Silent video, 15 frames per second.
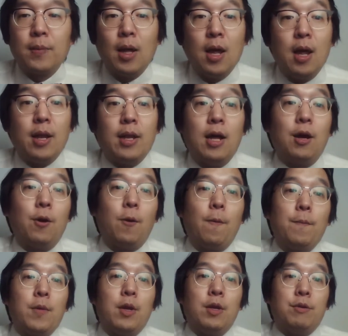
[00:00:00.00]
Now,
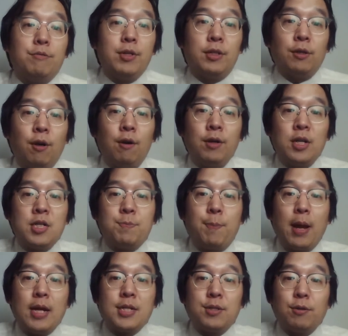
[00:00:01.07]
return is based
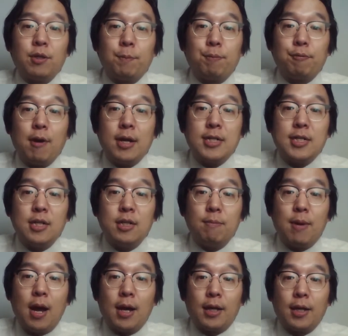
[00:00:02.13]
on the price in the
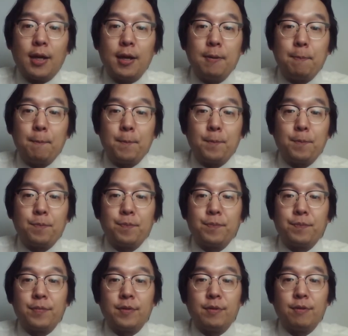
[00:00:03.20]
market,
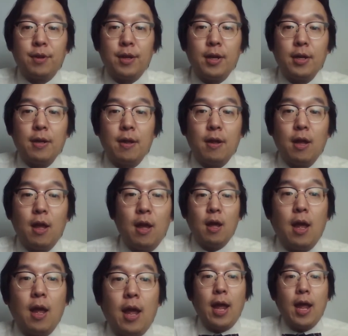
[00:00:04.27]
right?
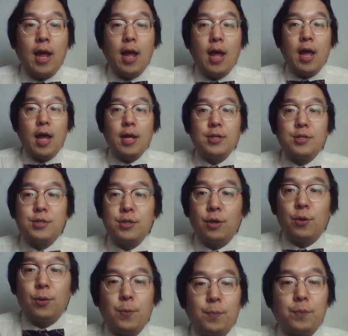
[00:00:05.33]
And so,
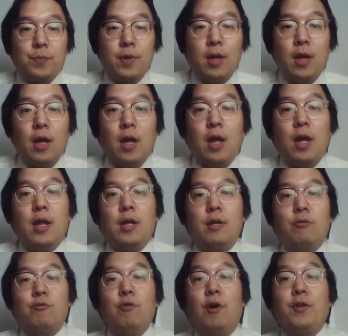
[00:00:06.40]
to
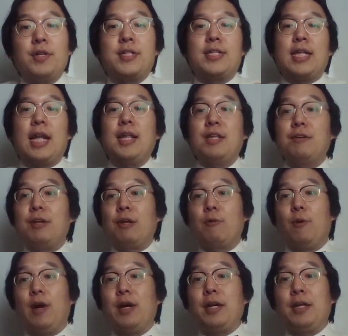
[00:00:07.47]
understand the
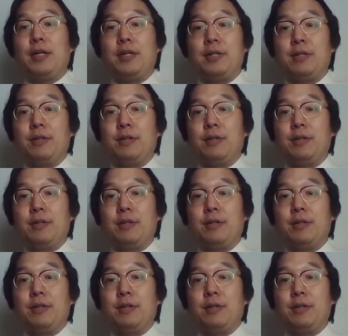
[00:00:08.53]
required